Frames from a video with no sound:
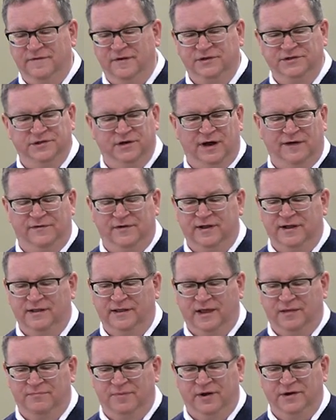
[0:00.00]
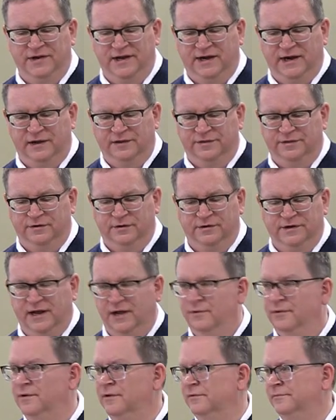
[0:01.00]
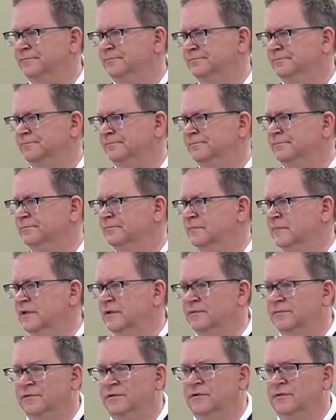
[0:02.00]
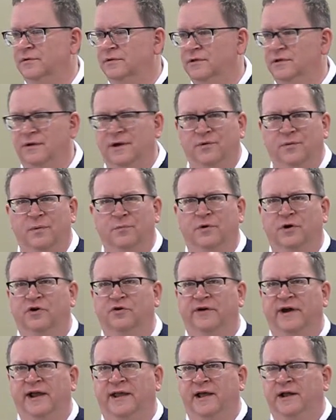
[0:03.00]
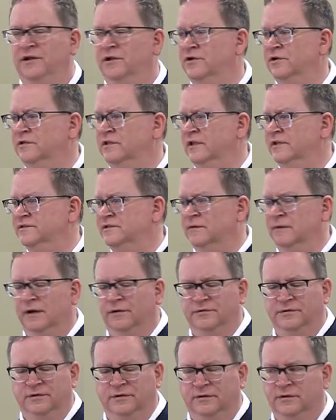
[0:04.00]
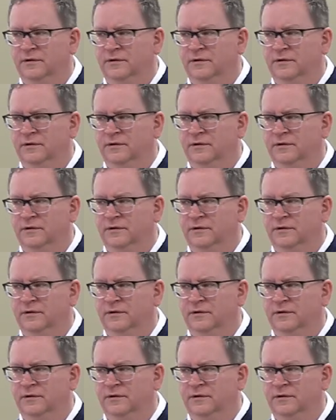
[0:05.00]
feels an awful lot like punting on third down. You know, you had one more crack at it, you took the easy route.